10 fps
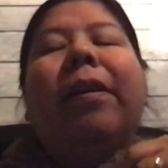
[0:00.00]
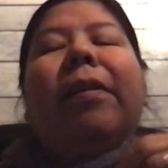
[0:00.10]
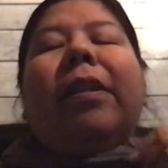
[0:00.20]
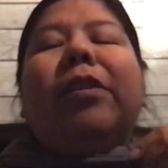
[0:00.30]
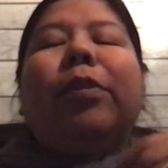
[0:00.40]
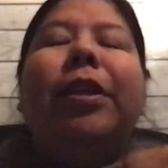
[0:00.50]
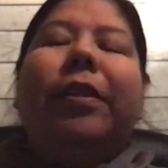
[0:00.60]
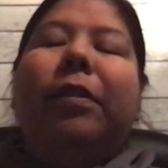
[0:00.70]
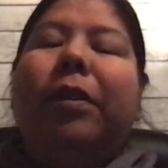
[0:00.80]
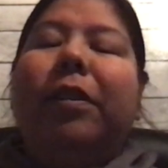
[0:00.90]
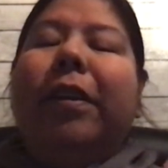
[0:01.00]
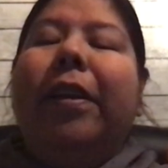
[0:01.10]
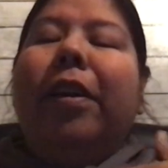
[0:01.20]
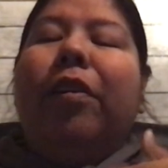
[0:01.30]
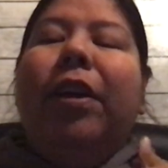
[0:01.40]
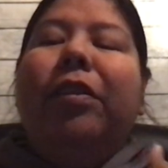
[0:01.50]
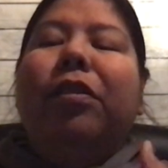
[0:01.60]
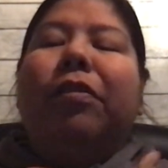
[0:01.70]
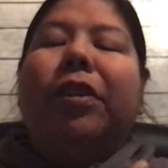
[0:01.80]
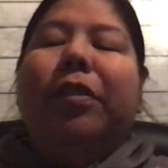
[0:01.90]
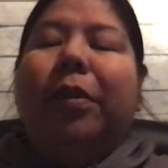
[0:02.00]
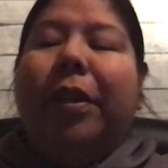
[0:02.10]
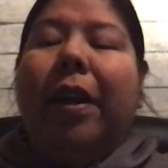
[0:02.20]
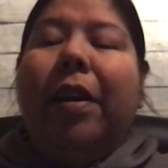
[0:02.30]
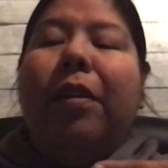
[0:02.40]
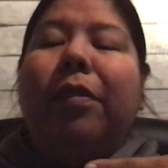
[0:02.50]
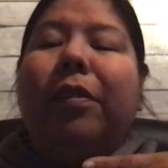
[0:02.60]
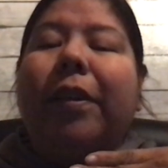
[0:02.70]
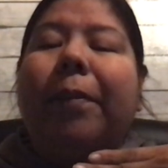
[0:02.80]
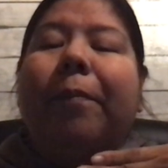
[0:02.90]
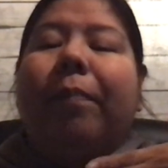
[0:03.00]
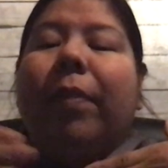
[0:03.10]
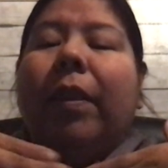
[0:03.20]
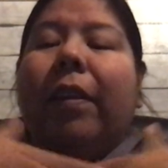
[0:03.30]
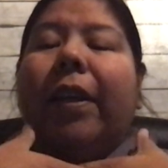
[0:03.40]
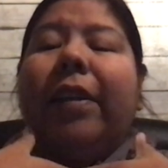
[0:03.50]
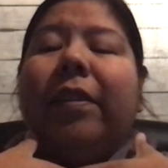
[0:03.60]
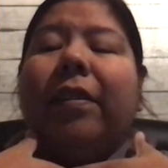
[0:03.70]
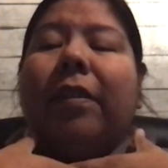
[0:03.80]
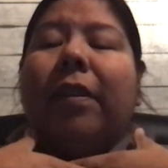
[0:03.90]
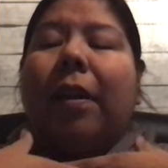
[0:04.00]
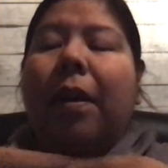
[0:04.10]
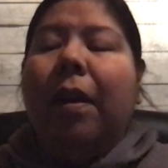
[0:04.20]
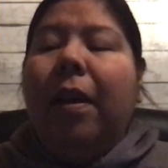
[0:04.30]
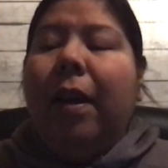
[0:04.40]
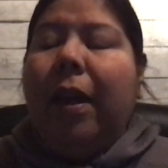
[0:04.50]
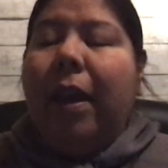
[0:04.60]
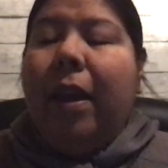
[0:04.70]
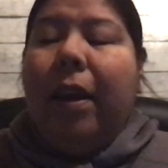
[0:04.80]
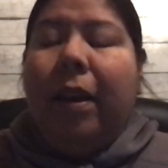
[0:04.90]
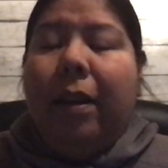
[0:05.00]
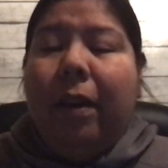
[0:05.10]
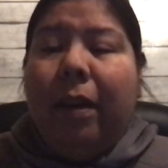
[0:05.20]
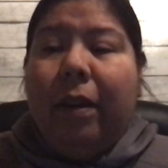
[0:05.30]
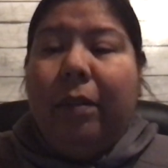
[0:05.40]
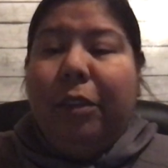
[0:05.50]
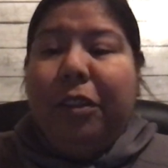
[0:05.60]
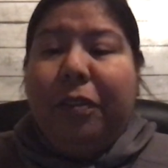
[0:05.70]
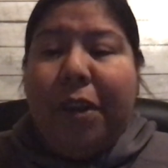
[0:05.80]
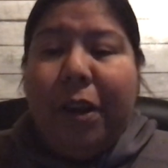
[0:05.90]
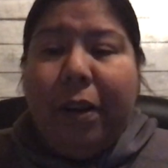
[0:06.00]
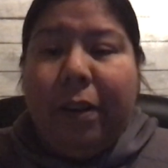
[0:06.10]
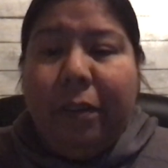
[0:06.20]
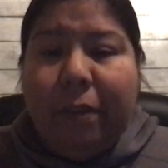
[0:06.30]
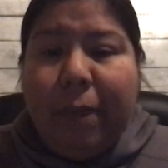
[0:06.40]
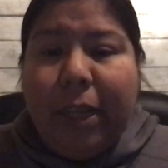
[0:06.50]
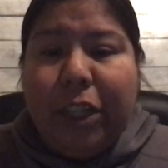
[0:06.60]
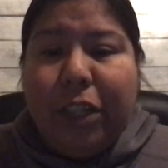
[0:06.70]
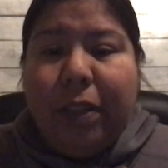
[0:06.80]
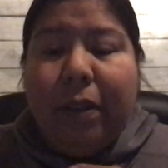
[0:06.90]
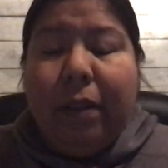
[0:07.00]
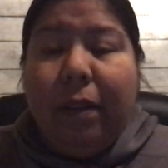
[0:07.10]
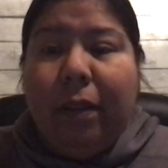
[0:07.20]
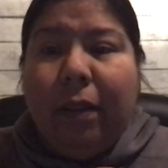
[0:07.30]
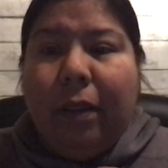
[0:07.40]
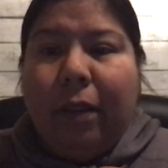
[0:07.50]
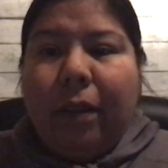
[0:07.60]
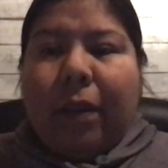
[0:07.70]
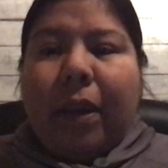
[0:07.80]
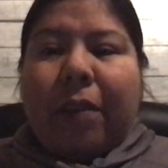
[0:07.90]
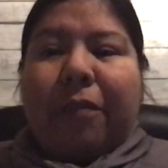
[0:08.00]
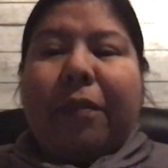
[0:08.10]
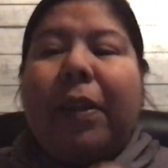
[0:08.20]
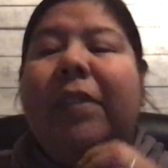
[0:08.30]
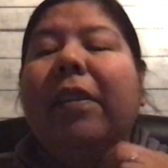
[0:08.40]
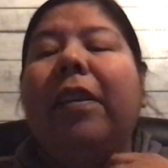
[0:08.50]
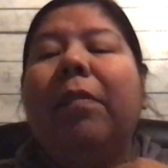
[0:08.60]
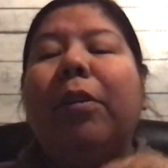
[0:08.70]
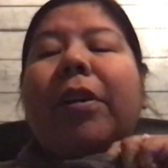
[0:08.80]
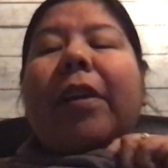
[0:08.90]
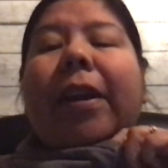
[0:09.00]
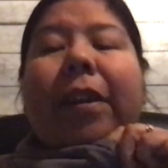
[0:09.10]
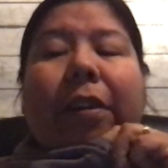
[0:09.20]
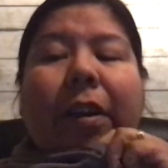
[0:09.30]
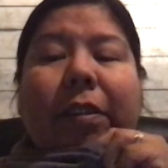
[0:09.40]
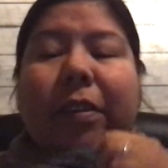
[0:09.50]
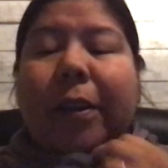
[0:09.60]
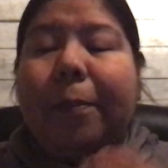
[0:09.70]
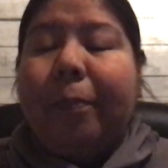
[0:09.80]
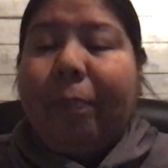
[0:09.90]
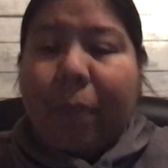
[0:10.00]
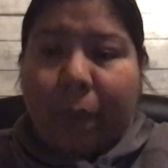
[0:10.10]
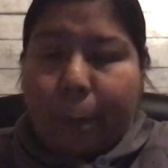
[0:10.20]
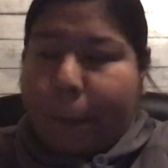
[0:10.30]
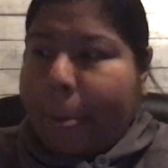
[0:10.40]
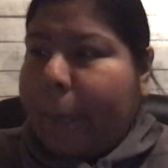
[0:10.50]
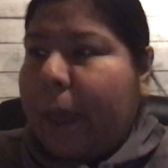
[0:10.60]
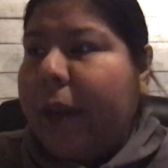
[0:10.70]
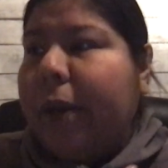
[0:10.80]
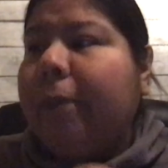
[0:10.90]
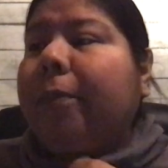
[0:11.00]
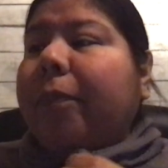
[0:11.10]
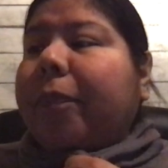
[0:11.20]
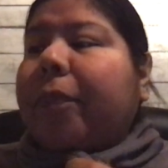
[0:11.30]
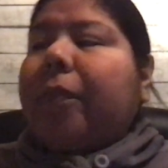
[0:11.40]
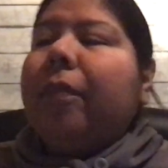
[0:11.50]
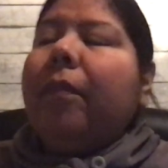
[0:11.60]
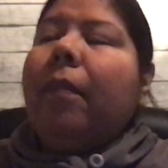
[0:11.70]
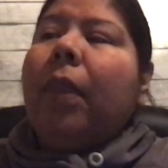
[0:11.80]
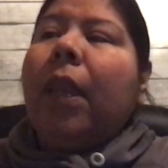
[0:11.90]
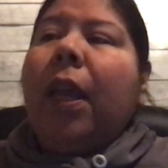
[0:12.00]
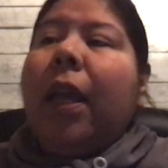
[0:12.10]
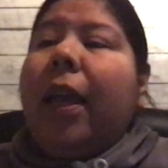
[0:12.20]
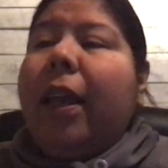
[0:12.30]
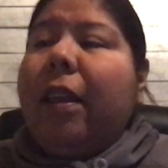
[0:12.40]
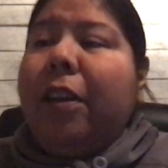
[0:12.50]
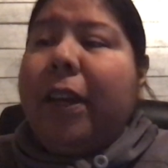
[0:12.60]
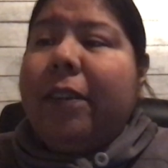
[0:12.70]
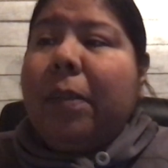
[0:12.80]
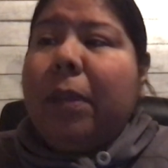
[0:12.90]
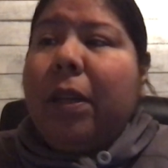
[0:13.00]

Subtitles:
this one is. It's like a crossover, so it kind of goes like this. And just for your information, it's a little more tighter, I'll say, here. And then you have something